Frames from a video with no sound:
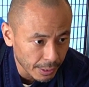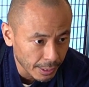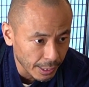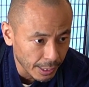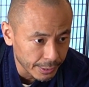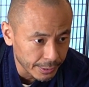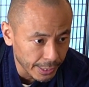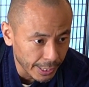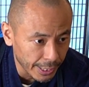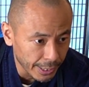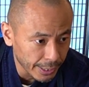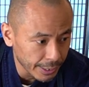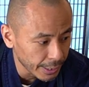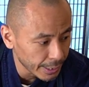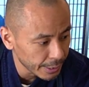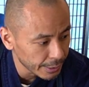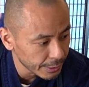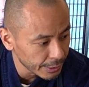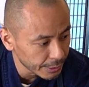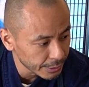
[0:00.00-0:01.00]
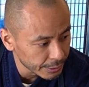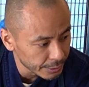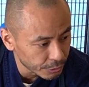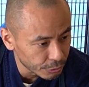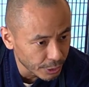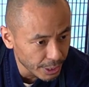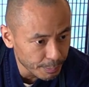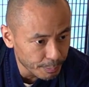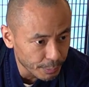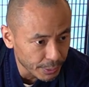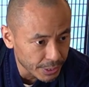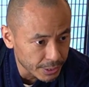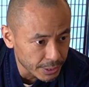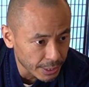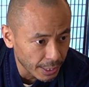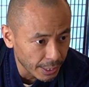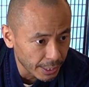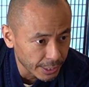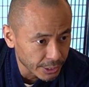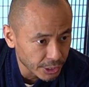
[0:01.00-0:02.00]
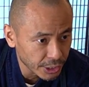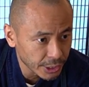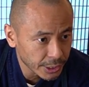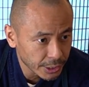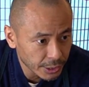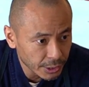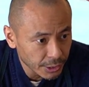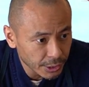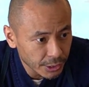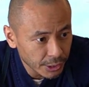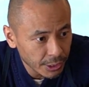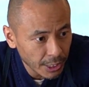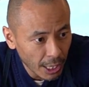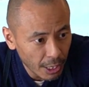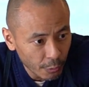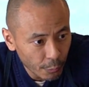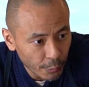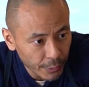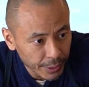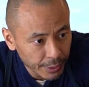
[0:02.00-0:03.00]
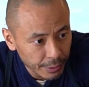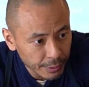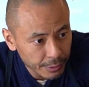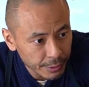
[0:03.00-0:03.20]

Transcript: And then grip is a sharp fin,